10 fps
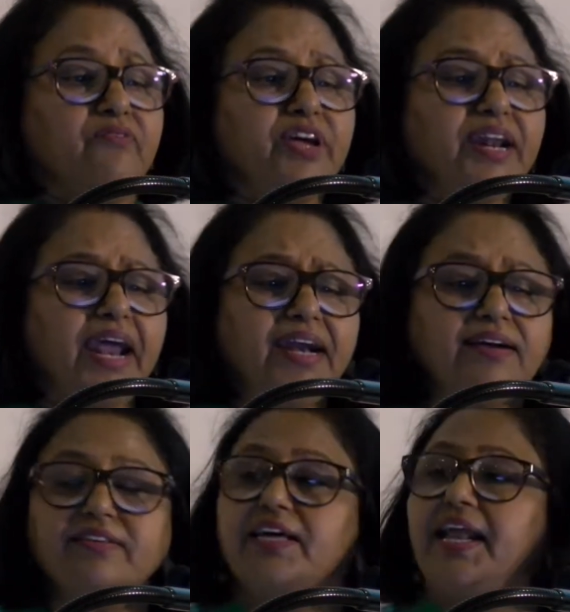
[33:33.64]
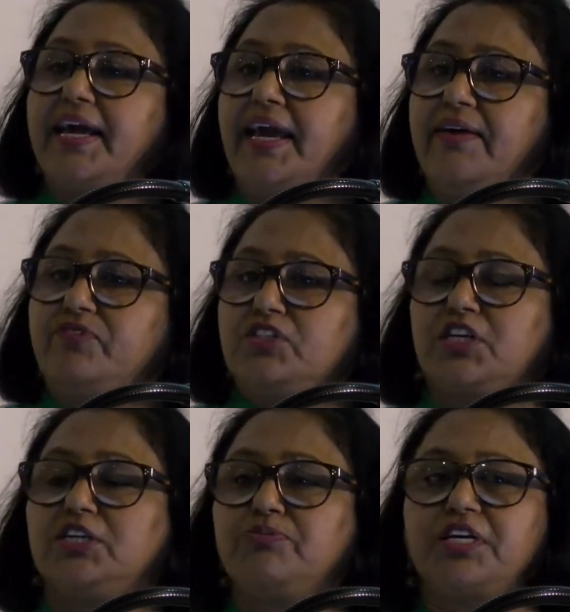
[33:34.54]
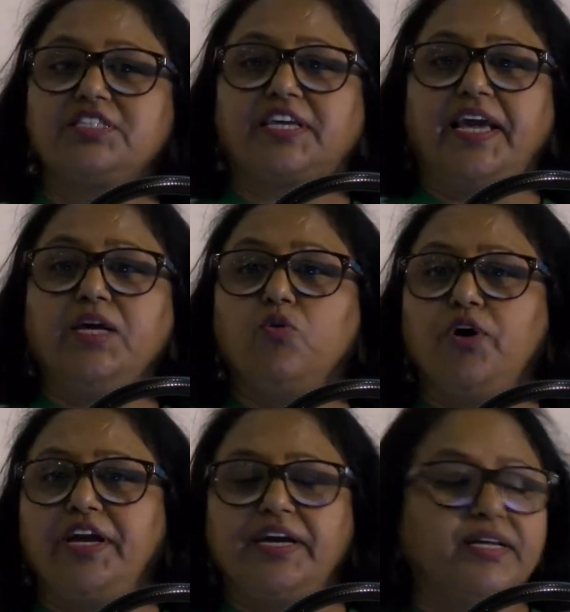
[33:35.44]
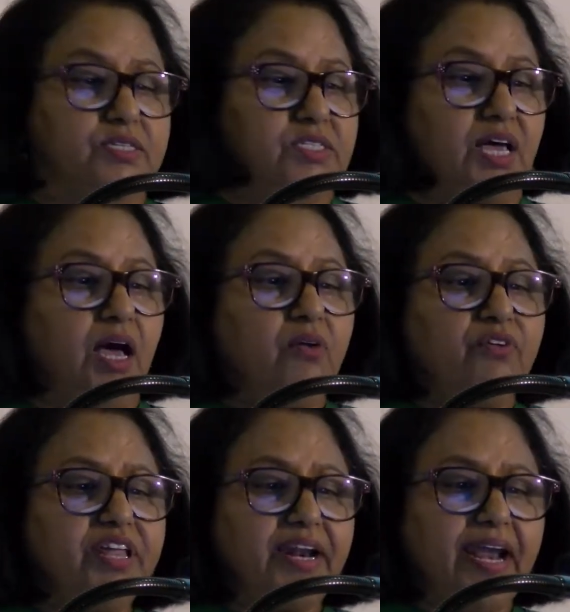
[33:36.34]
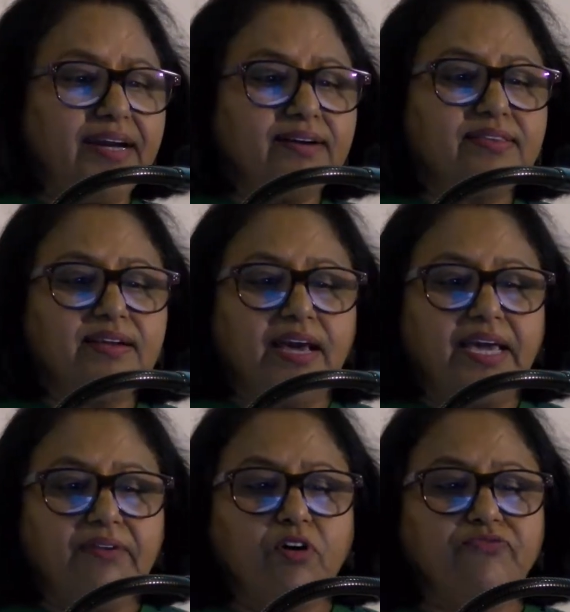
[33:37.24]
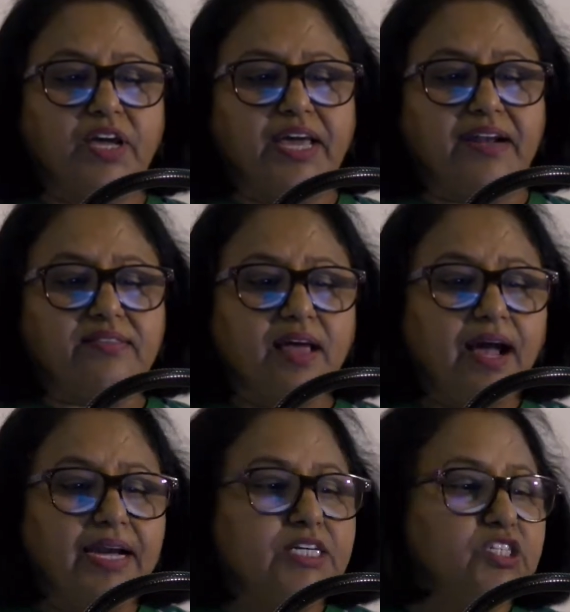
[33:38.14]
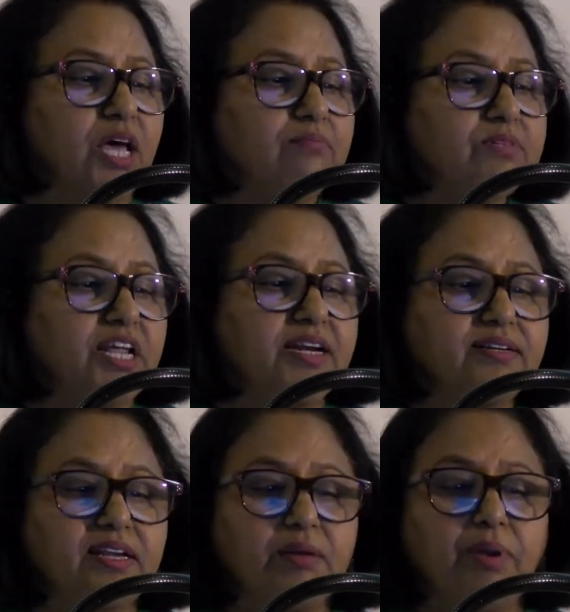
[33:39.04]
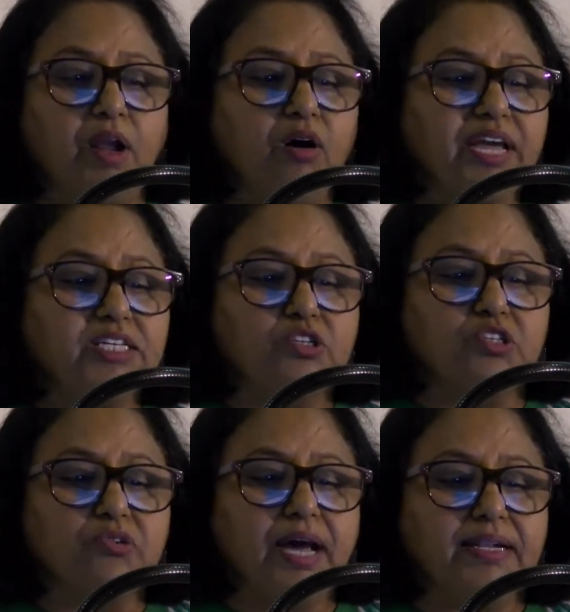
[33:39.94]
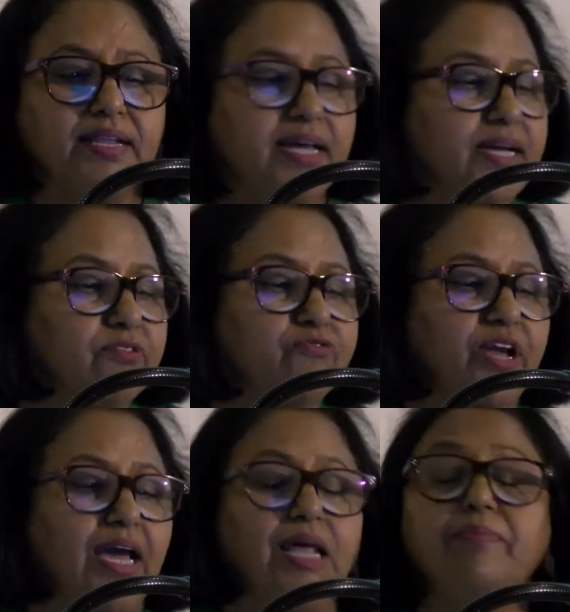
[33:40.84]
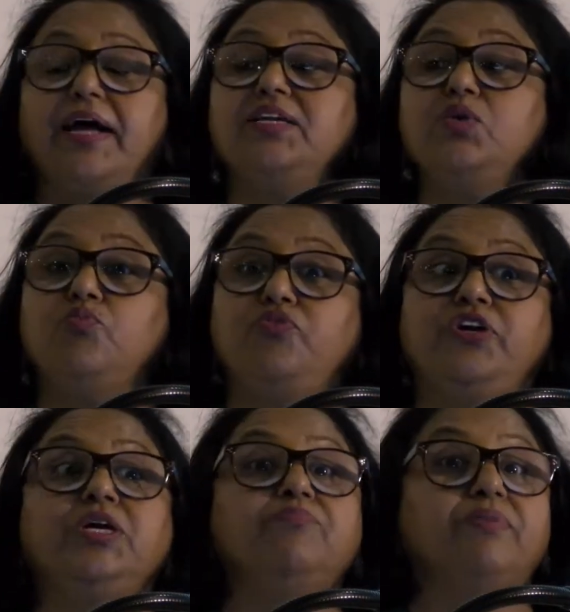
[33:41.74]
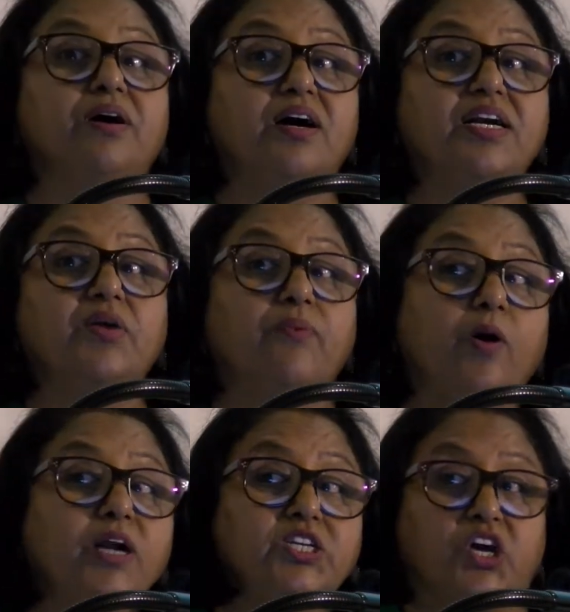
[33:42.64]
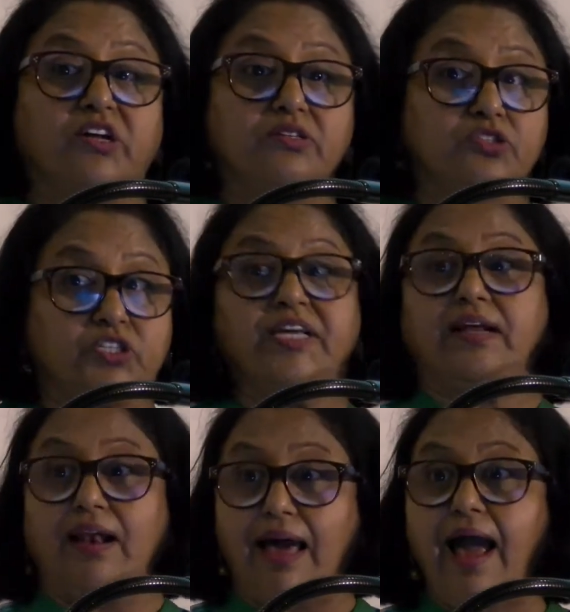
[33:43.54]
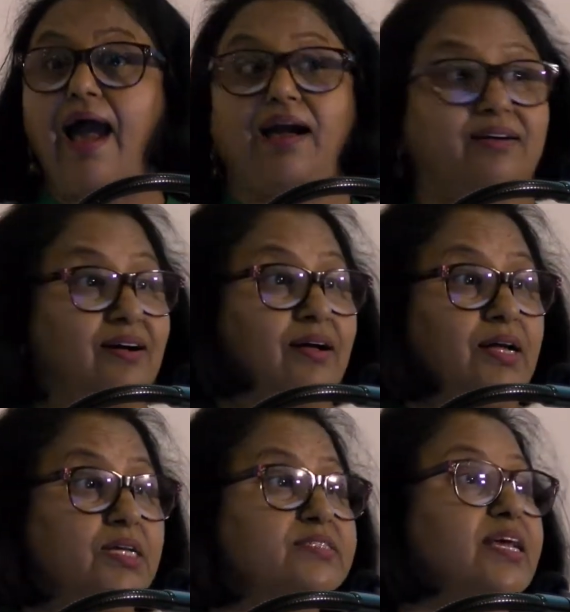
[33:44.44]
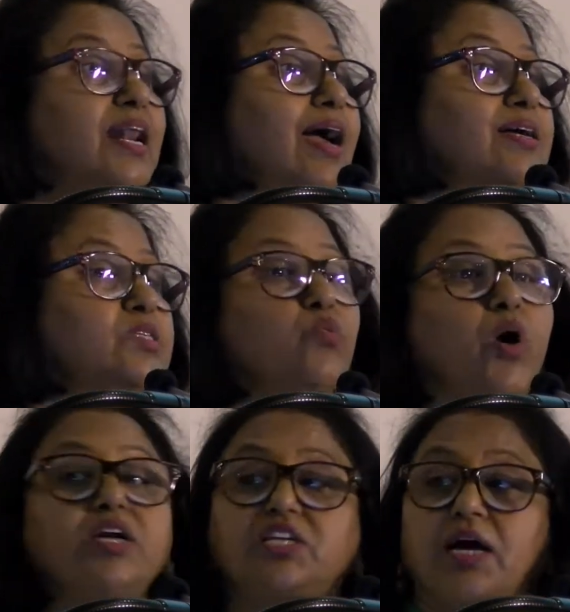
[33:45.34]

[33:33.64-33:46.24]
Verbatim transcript: we raided the Negev, this Egyptian saying who he is. We raided the Negev of the Kerethites, some territory belonging to Judah and the Negev of Caleb, and we burned what? Ziklag. Ziklag is what?